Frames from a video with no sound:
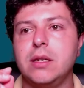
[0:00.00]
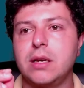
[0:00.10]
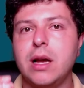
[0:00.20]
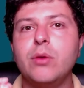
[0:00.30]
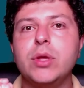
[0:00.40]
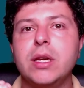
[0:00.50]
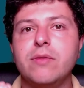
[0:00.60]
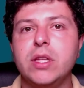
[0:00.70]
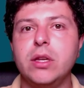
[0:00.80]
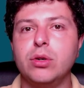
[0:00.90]
counting
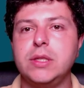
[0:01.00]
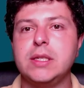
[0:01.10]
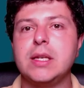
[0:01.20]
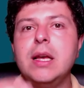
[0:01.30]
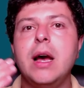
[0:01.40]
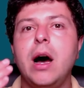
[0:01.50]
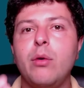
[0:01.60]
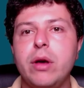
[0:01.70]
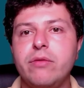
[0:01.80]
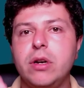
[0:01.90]
of the doses.
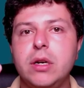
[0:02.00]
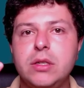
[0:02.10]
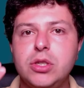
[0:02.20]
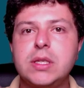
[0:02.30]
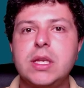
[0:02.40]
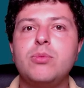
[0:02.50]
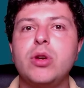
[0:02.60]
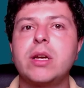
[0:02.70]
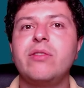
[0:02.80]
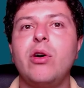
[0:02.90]
However, just keep
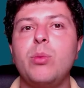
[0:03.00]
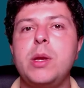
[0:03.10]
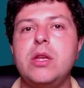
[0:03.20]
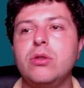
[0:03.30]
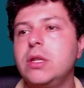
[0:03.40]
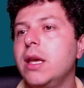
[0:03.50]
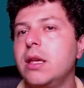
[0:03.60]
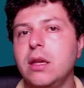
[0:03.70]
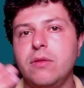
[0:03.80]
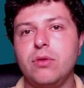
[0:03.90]
track of how many you're
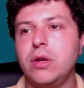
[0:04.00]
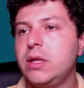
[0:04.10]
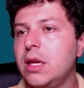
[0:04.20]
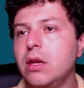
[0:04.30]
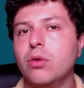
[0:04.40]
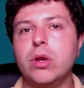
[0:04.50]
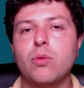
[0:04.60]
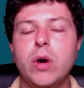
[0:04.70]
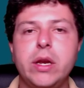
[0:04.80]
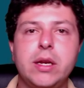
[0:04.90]
taking, if you're taking only
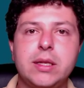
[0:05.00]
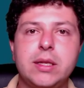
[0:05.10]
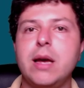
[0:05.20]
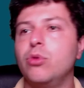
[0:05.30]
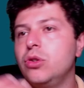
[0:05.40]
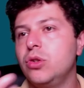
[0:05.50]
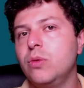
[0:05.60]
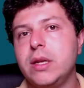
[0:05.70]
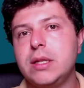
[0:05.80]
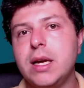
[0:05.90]
one at a time or two
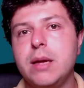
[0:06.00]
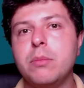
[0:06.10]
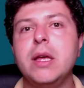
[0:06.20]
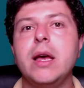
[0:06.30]
at a time,